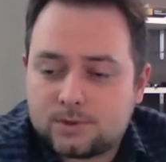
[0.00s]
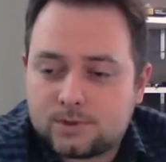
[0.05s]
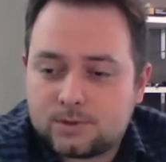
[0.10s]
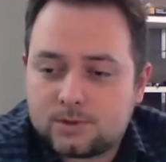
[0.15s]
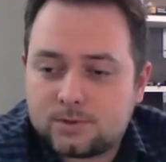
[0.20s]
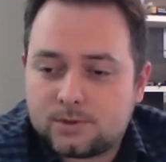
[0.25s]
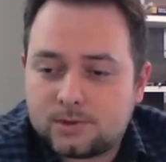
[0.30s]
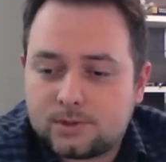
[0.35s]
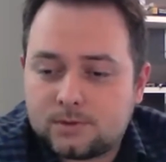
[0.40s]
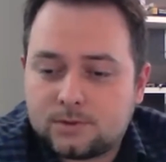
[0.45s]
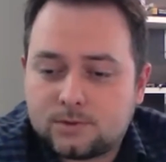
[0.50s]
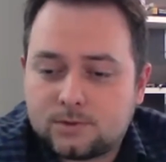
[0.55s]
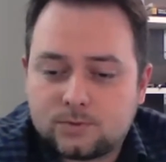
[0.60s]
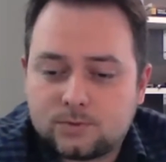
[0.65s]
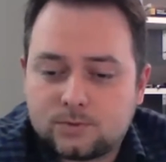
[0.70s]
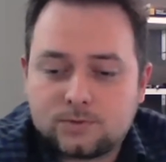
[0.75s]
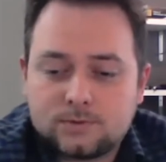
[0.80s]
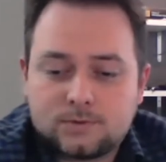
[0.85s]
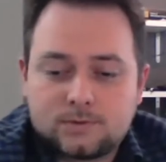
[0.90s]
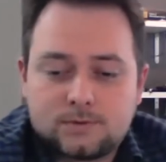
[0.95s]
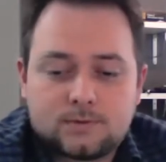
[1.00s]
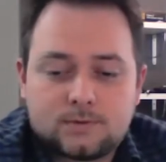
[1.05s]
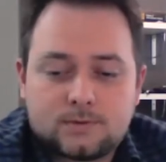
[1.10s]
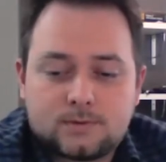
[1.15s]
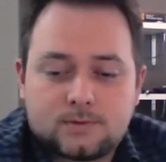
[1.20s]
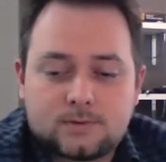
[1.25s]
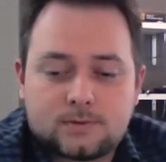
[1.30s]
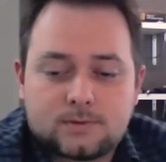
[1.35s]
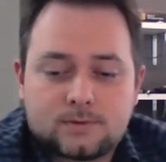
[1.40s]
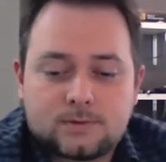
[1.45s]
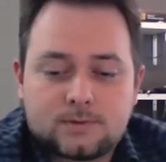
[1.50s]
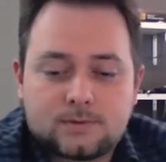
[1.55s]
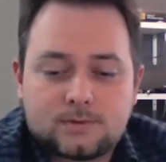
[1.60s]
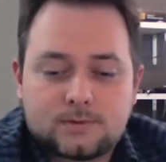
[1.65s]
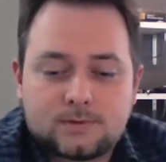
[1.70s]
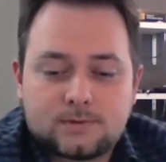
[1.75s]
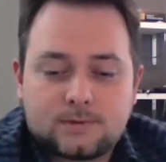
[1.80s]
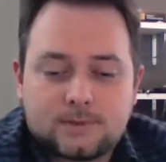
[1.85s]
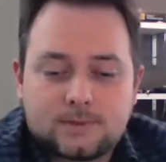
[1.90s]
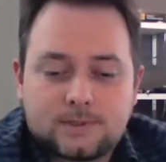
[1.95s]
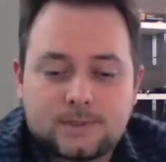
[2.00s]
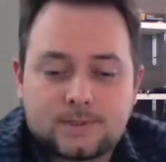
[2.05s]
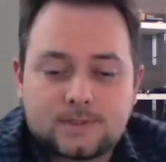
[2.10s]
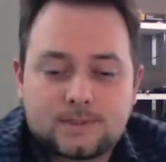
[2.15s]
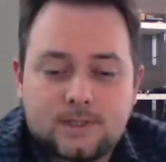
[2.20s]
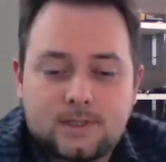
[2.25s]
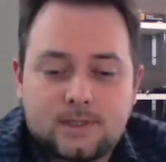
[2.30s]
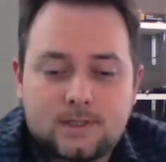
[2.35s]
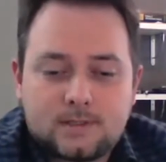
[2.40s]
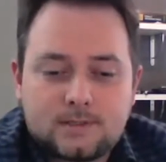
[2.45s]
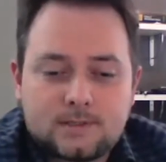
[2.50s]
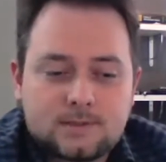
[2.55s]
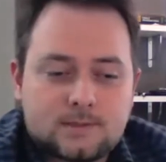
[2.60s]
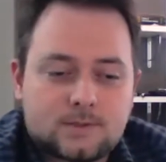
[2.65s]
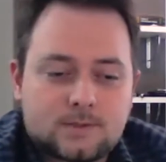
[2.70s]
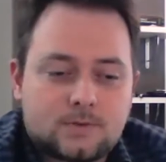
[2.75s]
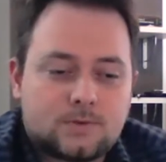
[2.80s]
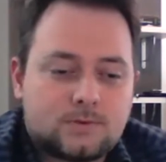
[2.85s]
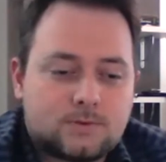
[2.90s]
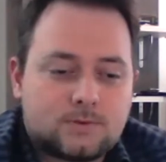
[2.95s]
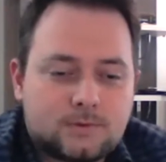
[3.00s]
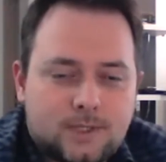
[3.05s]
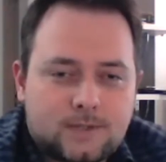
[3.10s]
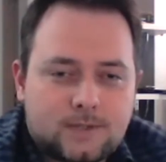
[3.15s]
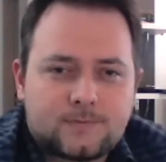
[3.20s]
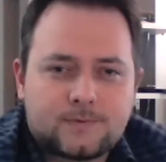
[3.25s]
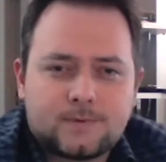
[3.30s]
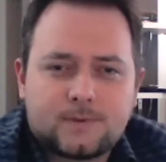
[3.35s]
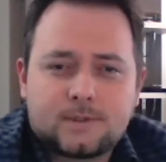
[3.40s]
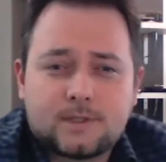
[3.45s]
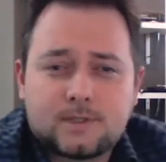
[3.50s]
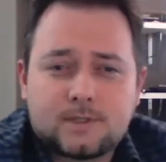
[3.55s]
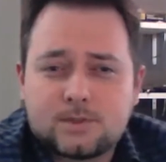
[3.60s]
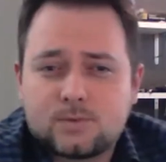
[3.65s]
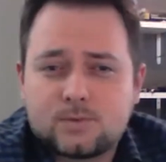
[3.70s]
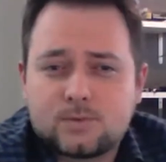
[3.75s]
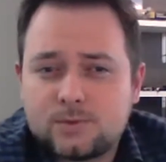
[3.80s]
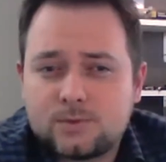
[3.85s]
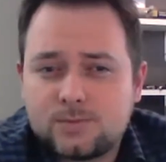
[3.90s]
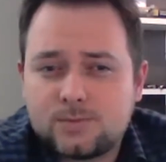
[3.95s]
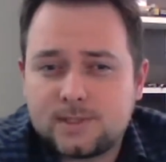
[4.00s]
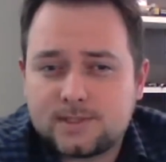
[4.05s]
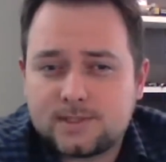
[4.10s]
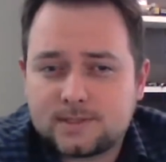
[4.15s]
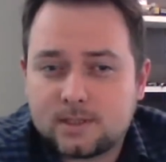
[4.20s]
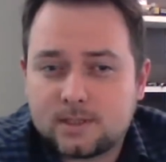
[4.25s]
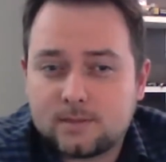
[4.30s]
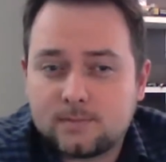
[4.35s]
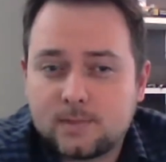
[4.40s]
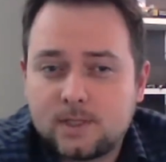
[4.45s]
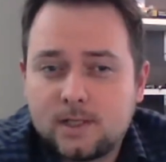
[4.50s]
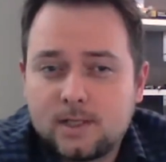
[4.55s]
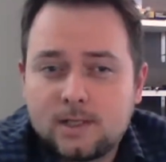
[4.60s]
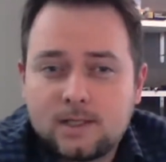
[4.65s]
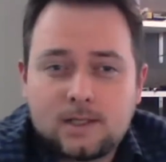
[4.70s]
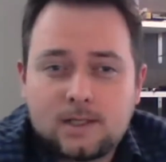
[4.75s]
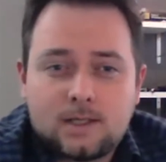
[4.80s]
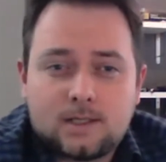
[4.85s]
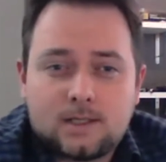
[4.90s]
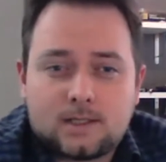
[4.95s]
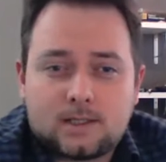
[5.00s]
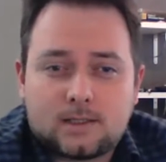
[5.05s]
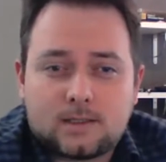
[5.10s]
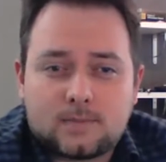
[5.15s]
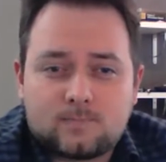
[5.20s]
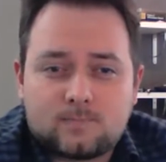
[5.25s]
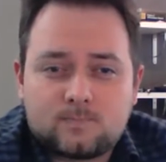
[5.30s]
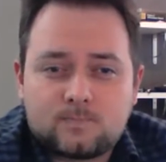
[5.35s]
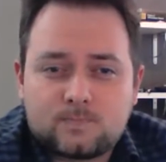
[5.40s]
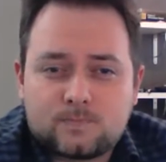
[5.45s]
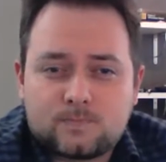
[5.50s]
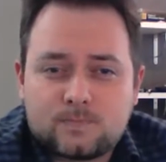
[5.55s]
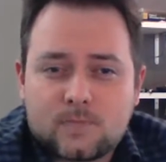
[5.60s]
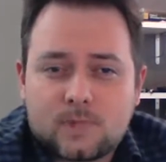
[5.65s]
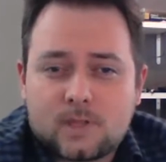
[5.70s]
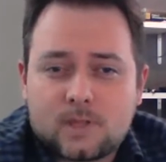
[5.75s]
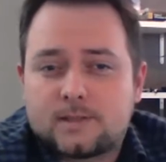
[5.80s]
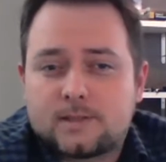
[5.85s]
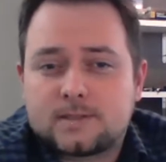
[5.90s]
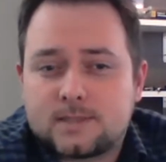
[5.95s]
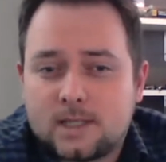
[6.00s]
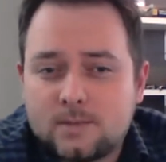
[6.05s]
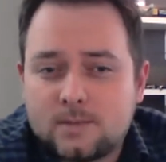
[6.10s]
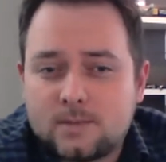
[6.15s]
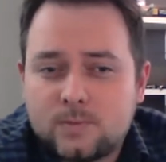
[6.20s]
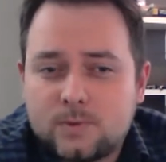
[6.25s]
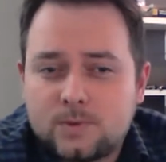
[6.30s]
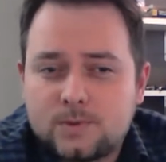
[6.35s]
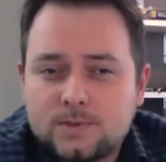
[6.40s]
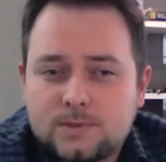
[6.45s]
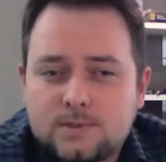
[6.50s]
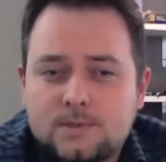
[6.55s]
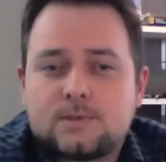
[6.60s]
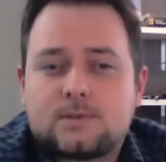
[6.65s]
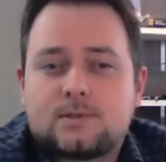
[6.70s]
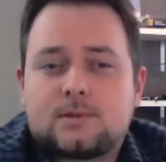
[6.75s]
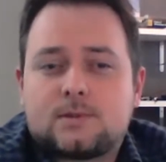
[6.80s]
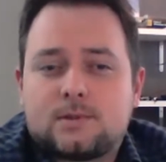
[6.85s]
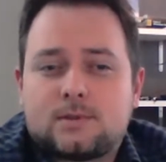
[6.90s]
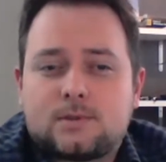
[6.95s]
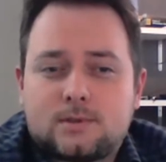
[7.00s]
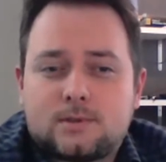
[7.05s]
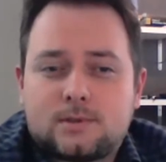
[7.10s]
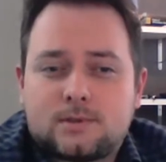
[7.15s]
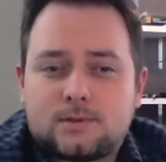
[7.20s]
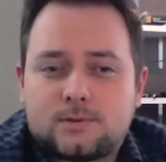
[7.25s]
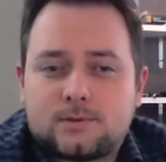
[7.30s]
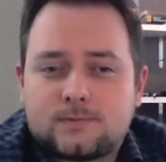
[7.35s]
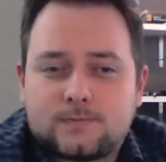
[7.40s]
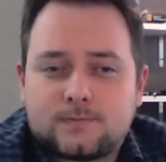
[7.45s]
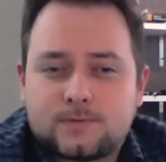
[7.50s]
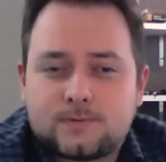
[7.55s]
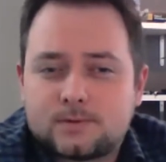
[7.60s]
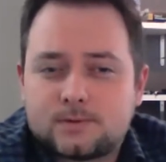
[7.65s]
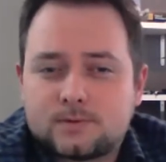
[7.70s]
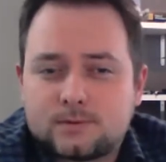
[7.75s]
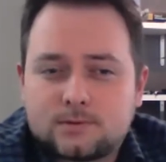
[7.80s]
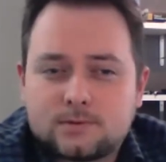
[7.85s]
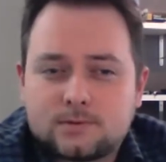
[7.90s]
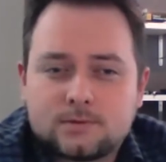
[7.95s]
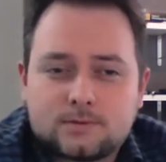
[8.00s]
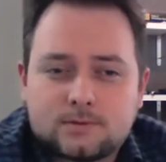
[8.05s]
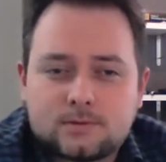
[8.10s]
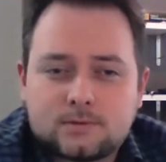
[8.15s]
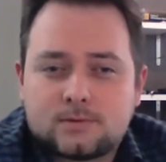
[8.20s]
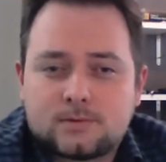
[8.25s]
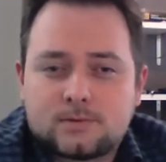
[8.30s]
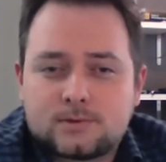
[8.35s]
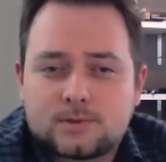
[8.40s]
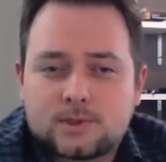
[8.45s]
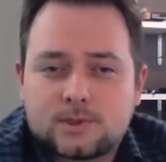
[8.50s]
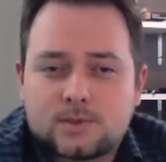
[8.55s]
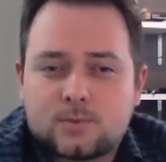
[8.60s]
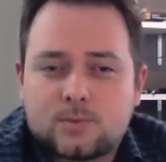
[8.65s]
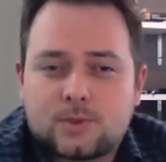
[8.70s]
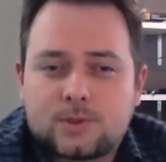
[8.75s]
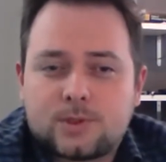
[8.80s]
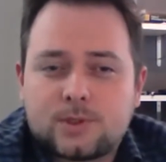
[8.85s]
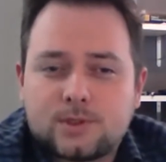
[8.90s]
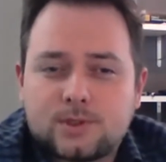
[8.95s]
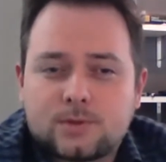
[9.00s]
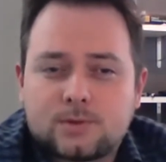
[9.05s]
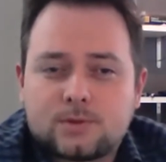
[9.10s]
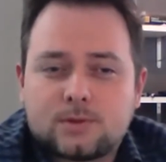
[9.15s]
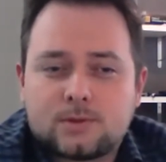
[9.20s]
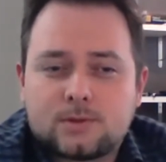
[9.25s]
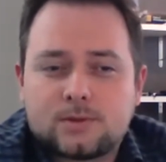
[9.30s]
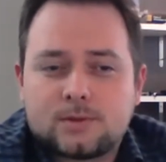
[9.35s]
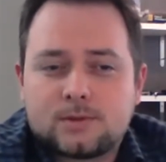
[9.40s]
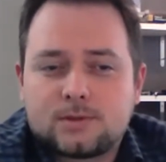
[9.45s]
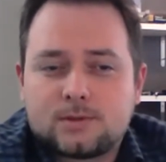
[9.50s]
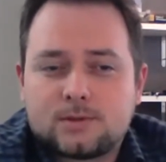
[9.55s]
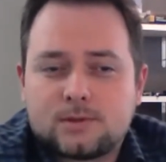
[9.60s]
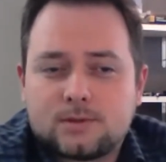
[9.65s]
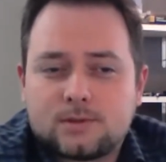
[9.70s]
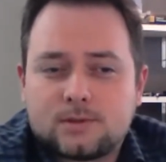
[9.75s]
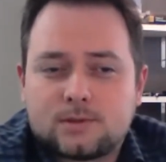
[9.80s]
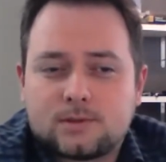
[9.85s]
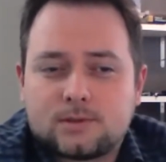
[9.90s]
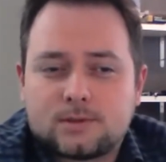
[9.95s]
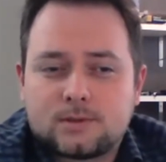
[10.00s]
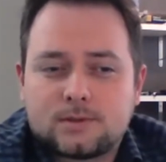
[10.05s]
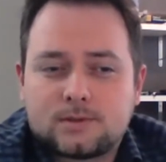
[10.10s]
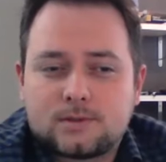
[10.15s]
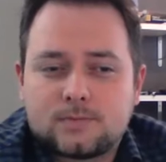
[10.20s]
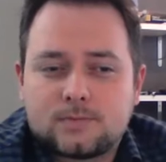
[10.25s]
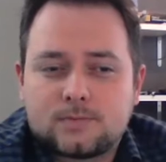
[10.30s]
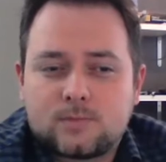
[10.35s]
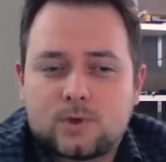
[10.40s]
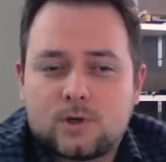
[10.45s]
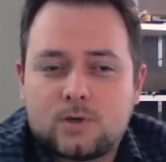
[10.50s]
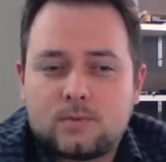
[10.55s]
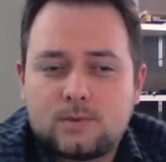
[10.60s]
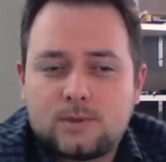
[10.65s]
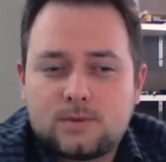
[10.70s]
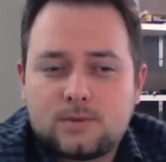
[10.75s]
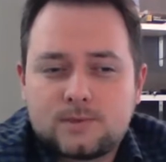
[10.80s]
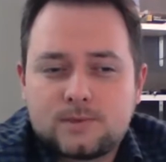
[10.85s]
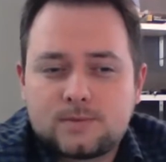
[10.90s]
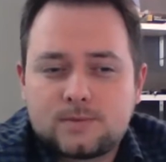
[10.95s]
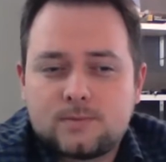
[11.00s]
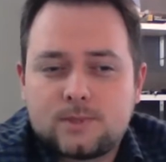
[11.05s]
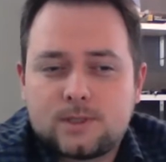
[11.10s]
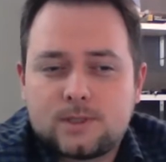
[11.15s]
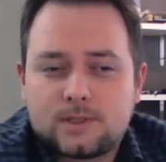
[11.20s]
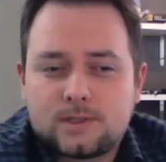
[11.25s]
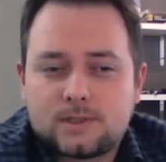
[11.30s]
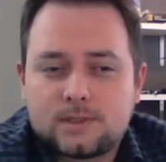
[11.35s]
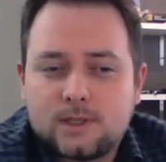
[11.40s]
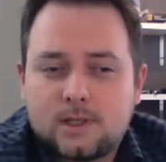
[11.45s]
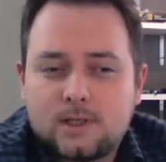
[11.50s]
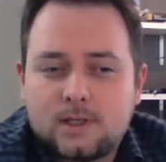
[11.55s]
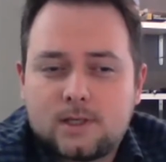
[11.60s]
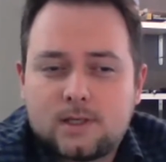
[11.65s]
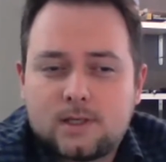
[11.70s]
we're going to discuss. So definitely there will be some examples of some particular problems, but